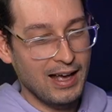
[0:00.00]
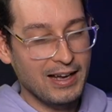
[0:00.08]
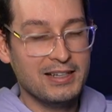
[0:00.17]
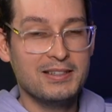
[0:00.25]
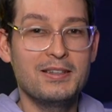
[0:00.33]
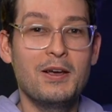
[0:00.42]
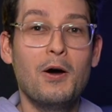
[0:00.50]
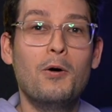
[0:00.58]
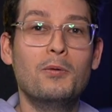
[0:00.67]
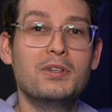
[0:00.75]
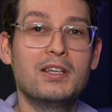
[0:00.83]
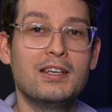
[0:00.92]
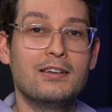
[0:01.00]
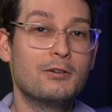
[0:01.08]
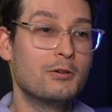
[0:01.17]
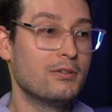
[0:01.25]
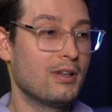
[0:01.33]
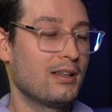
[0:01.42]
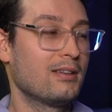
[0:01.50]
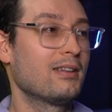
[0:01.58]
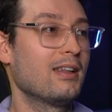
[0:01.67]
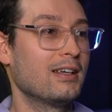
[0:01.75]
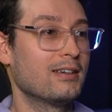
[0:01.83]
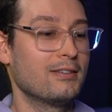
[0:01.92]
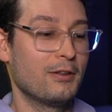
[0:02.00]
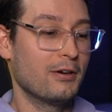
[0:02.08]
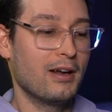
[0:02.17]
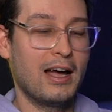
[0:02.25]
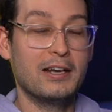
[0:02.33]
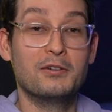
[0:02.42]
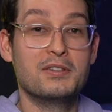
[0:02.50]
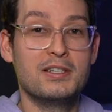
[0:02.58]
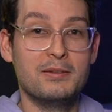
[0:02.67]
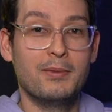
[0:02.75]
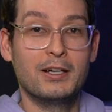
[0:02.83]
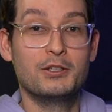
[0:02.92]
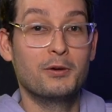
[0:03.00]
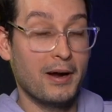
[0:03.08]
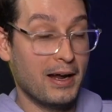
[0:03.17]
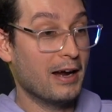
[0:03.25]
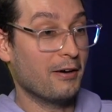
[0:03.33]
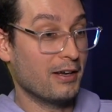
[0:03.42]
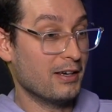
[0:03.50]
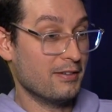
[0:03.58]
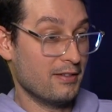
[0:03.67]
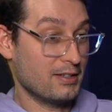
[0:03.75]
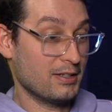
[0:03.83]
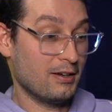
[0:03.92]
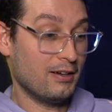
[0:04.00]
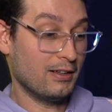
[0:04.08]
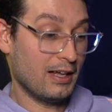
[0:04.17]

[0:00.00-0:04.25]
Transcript: I guess the only like there I don't see much gray area in this at all.